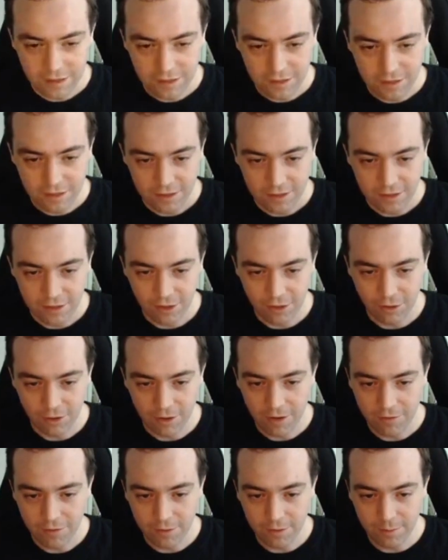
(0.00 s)
So you
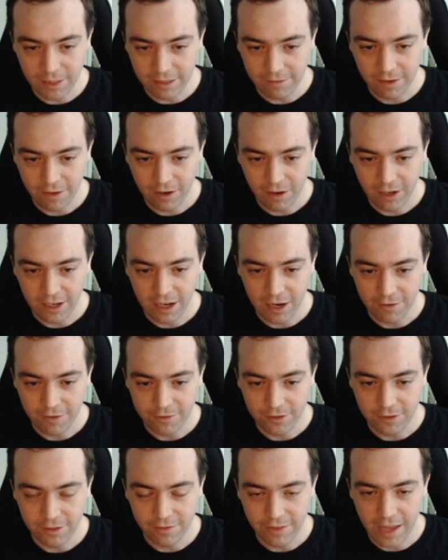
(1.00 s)
have to be very
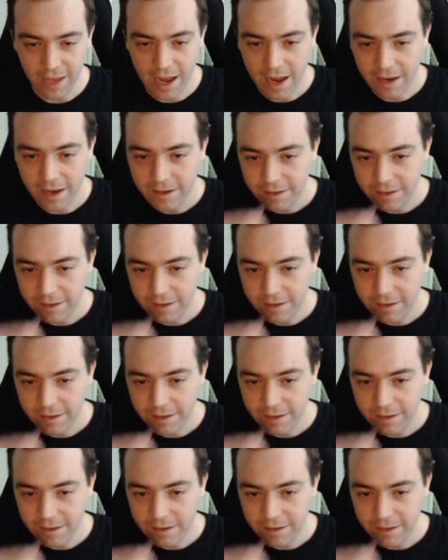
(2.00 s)
careful with that.